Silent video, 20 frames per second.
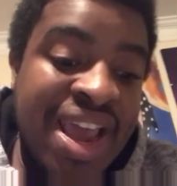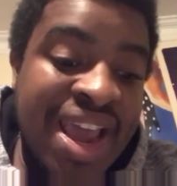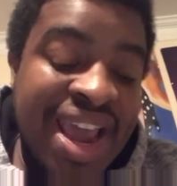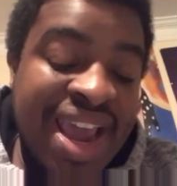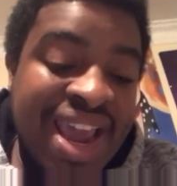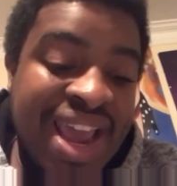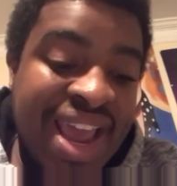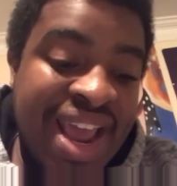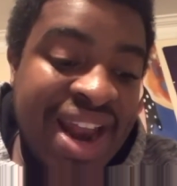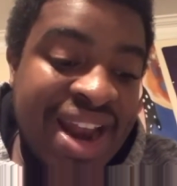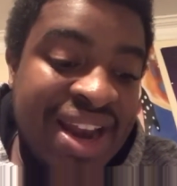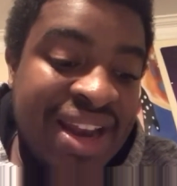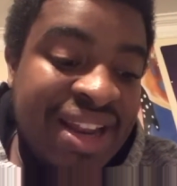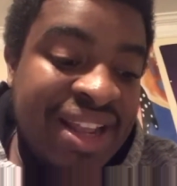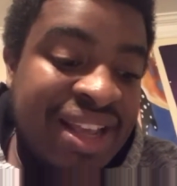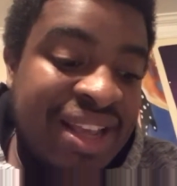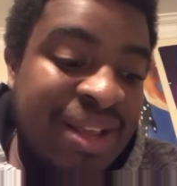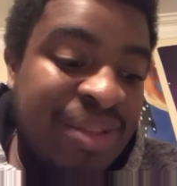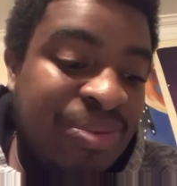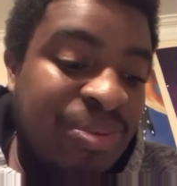And
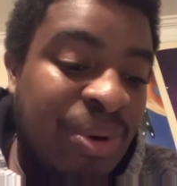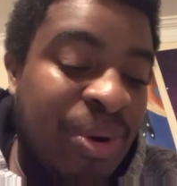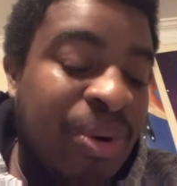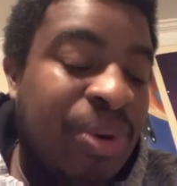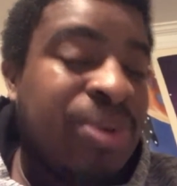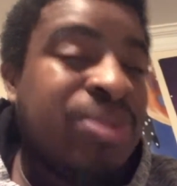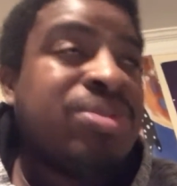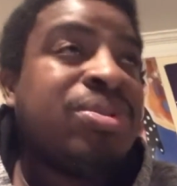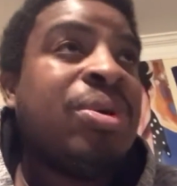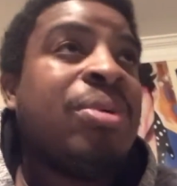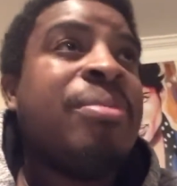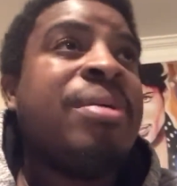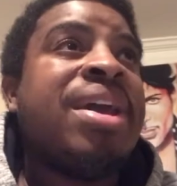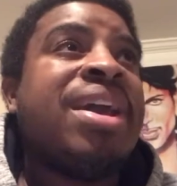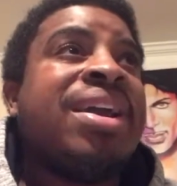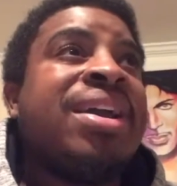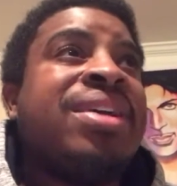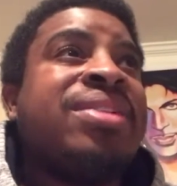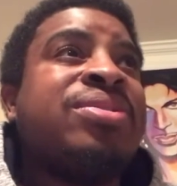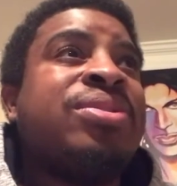he throws
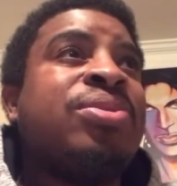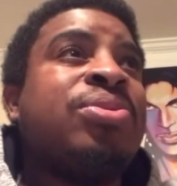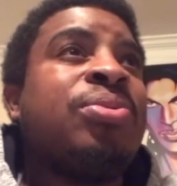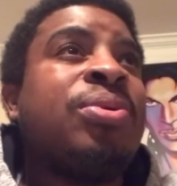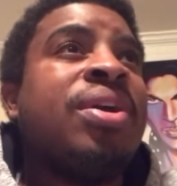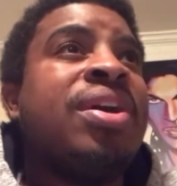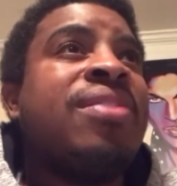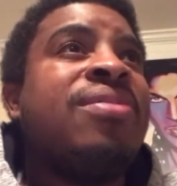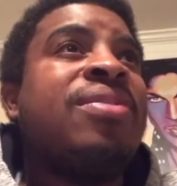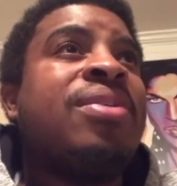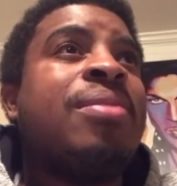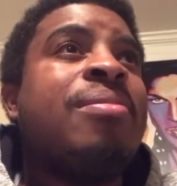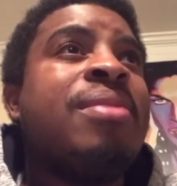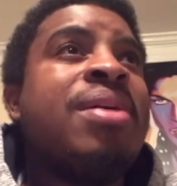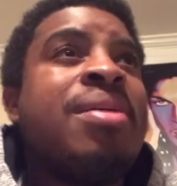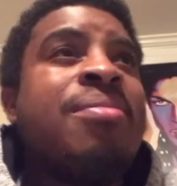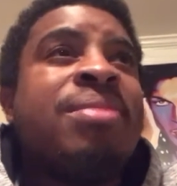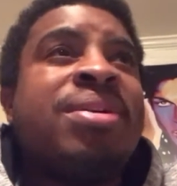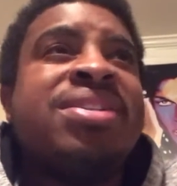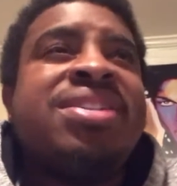Omega into 3 of them,
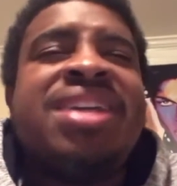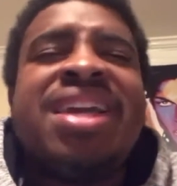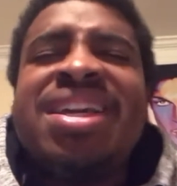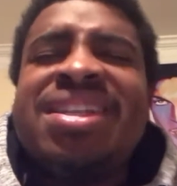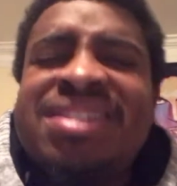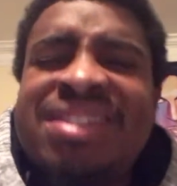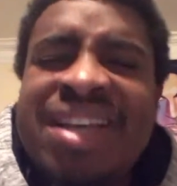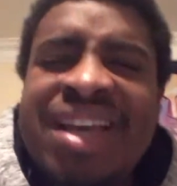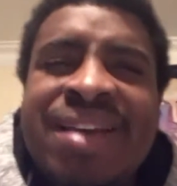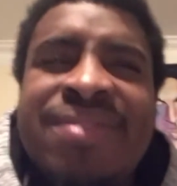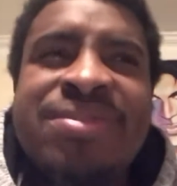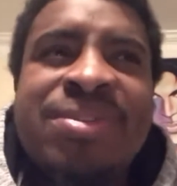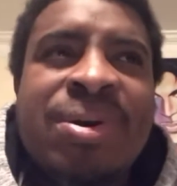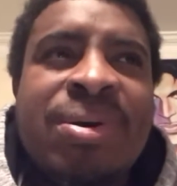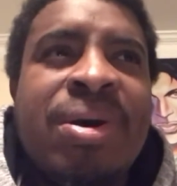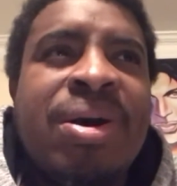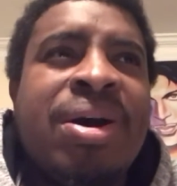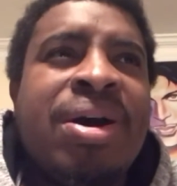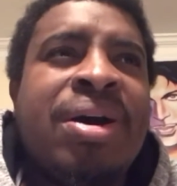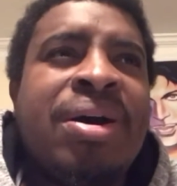but Chase saves
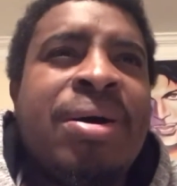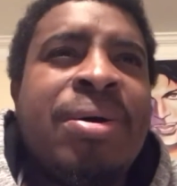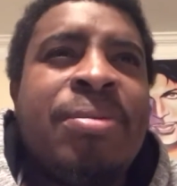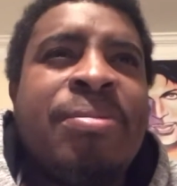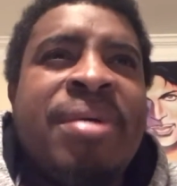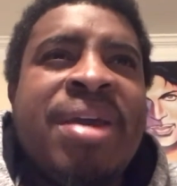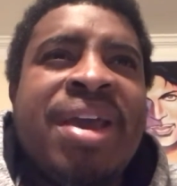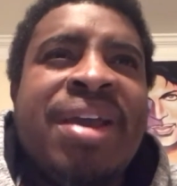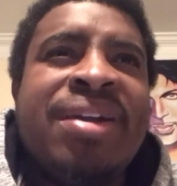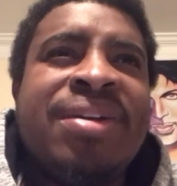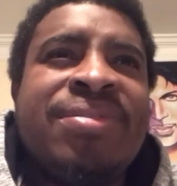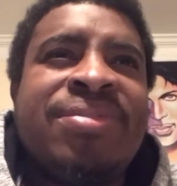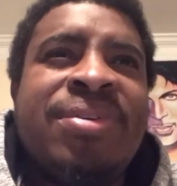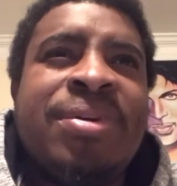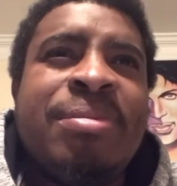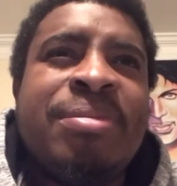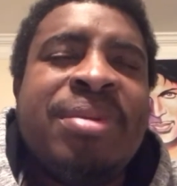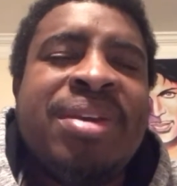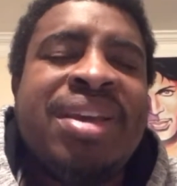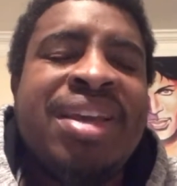Omega
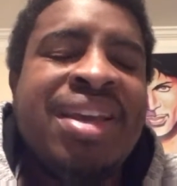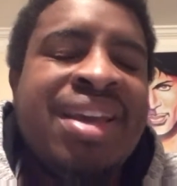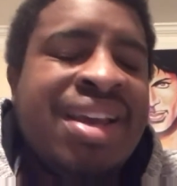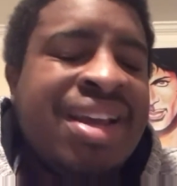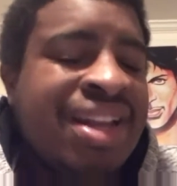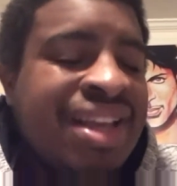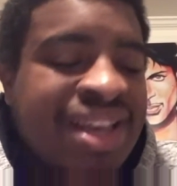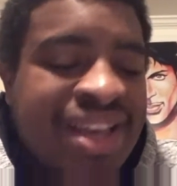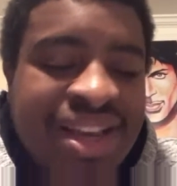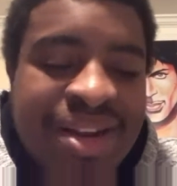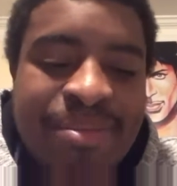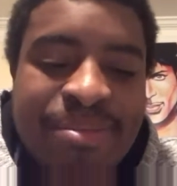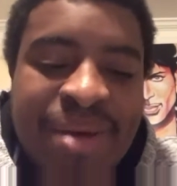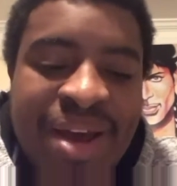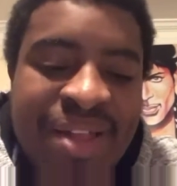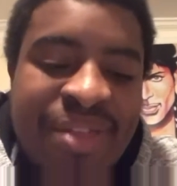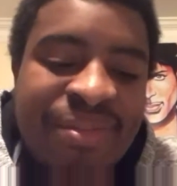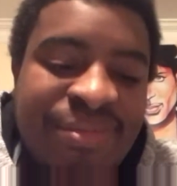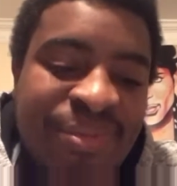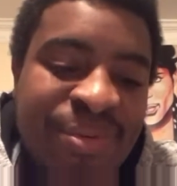from getting hit
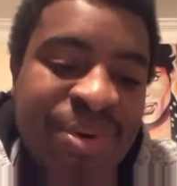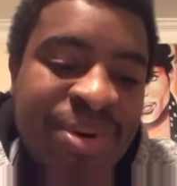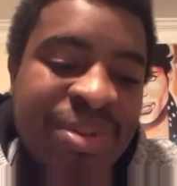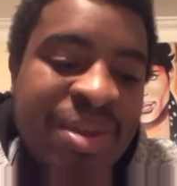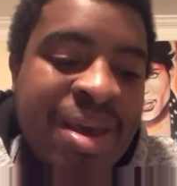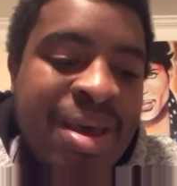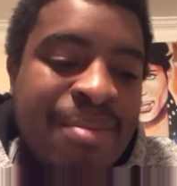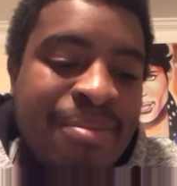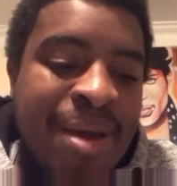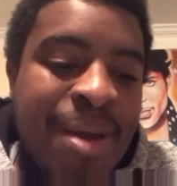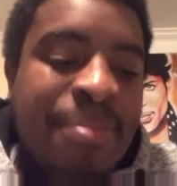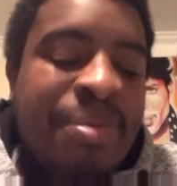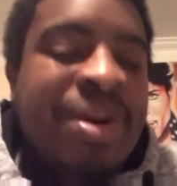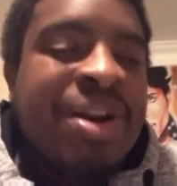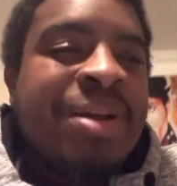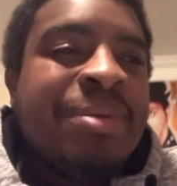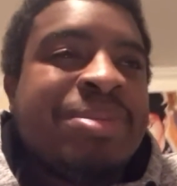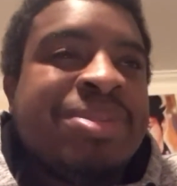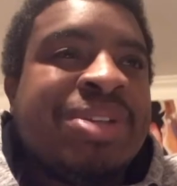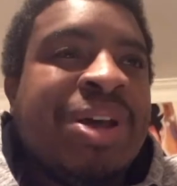by the 4th by
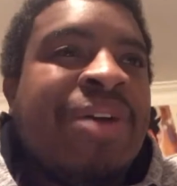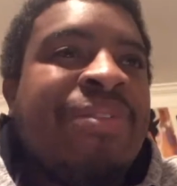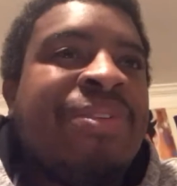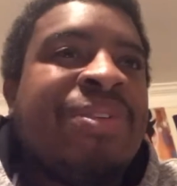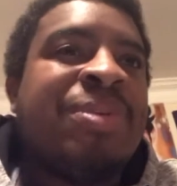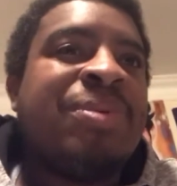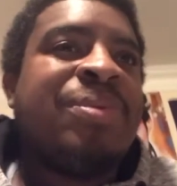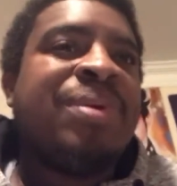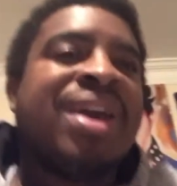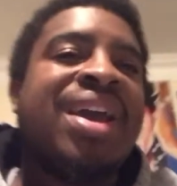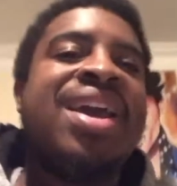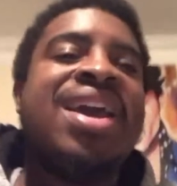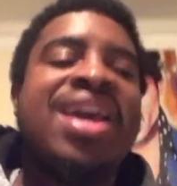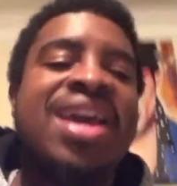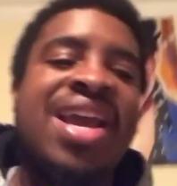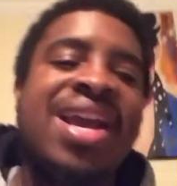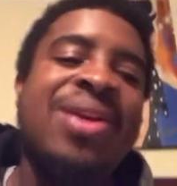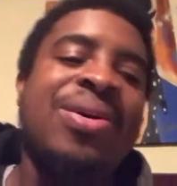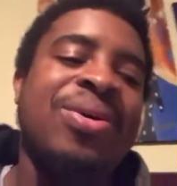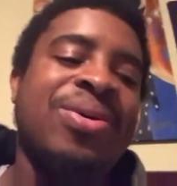putting himself in the way
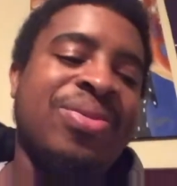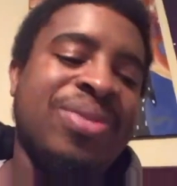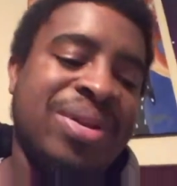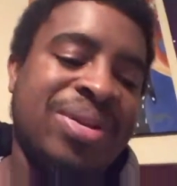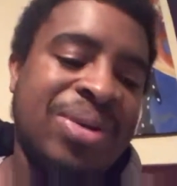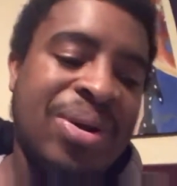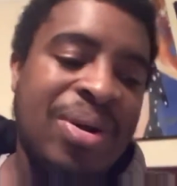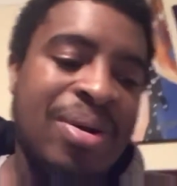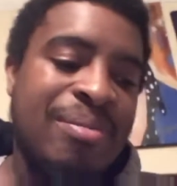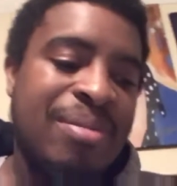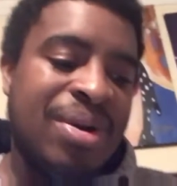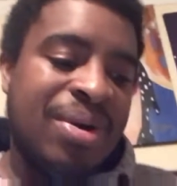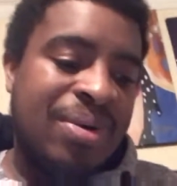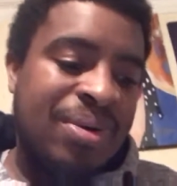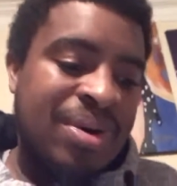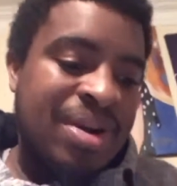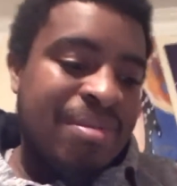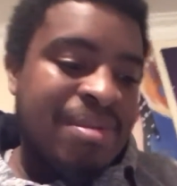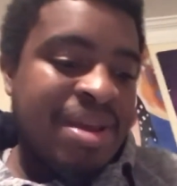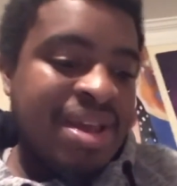and holding the
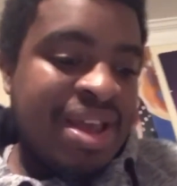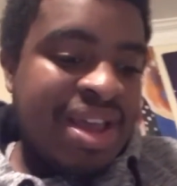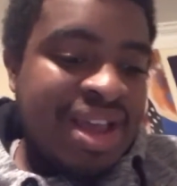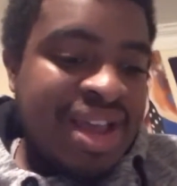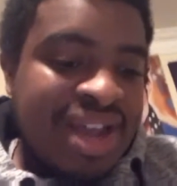turnbuckle up.